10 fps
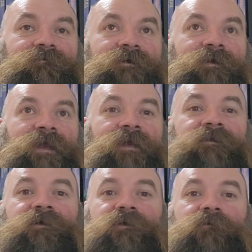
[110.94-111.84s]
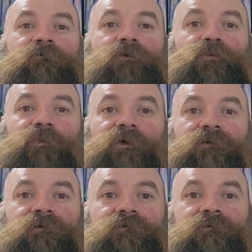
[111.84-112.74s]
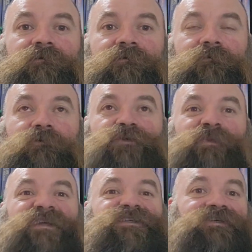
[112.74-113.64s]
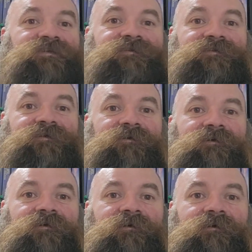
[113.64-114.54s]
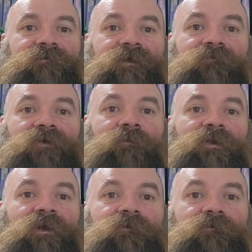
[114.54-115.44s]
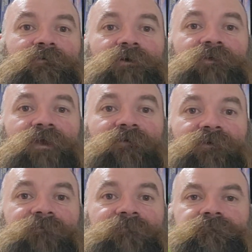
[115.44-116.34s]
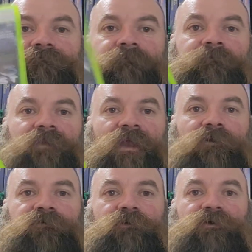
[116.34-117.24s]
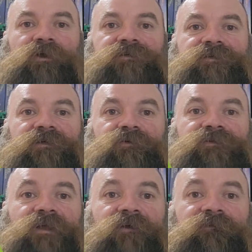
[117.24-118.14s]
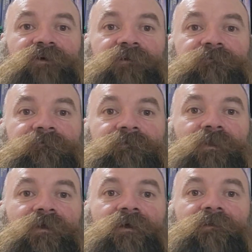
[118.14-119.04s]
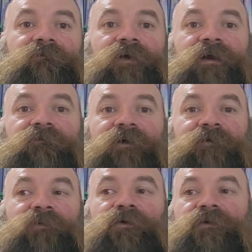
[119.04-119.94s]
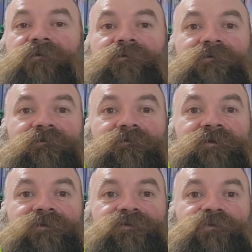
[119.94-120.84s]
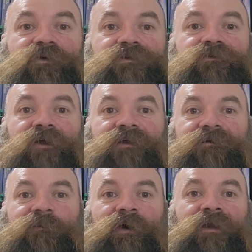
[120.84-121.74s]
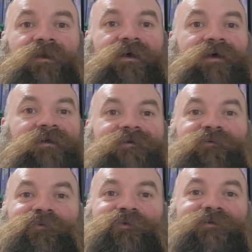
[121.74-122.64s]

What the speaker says: an alien group or species that have come together called the Covenant. Halo 3 ODST was a lot of fun. The firefight mode on this was great. A buddy and I would